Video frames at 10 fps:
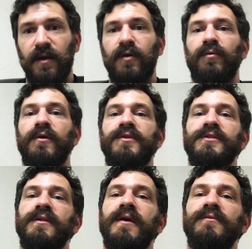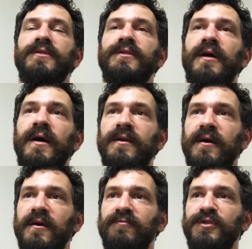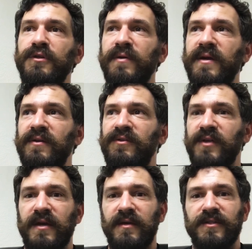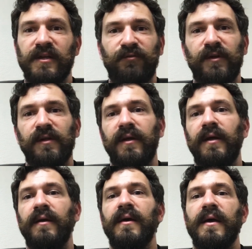Growth is on the other side of doing things differently.